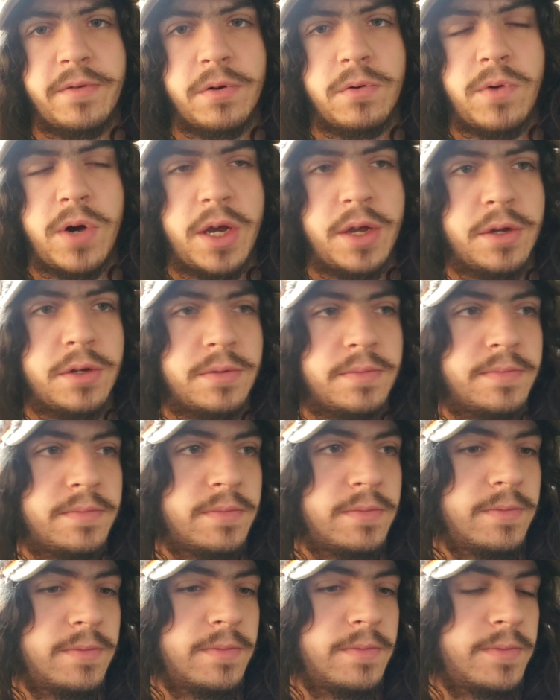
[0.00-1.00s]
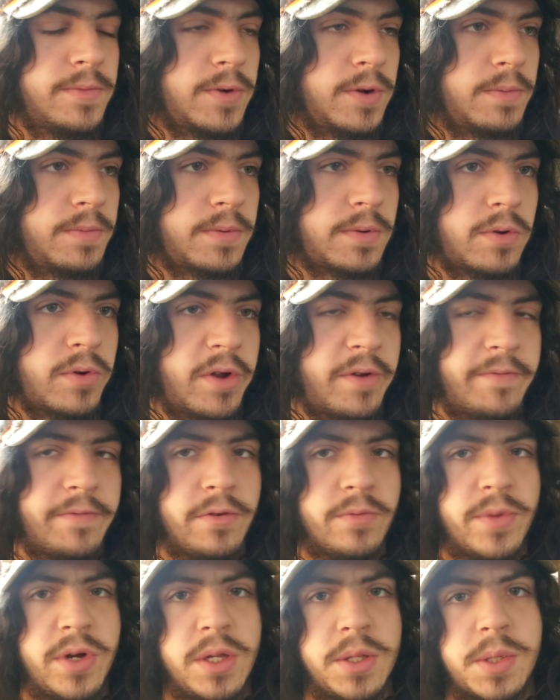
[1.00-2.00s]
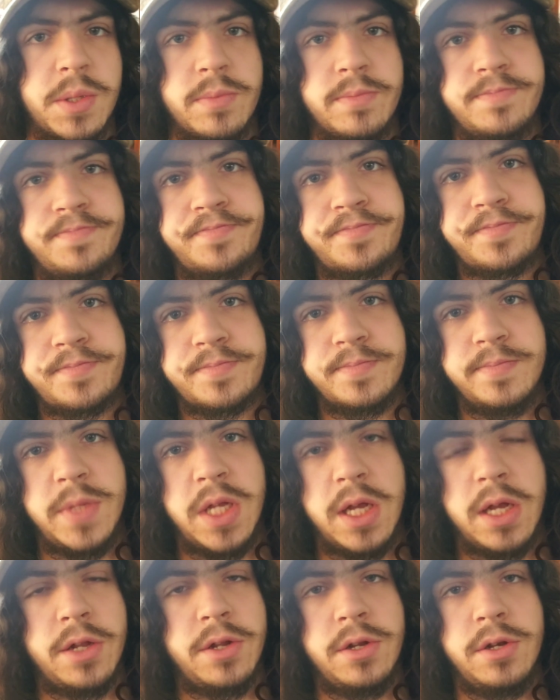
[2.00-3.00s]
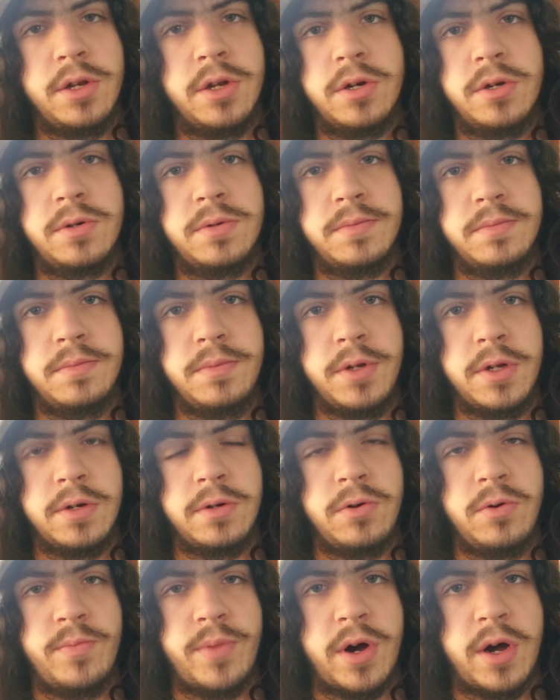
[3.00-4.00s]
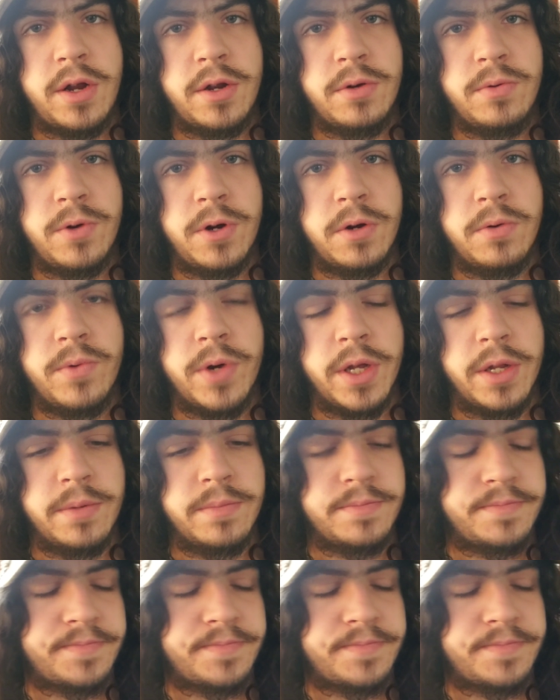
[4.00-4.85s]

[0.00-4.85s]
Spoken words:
a while, for quite a few months. I didn't know, who bought it, where it went,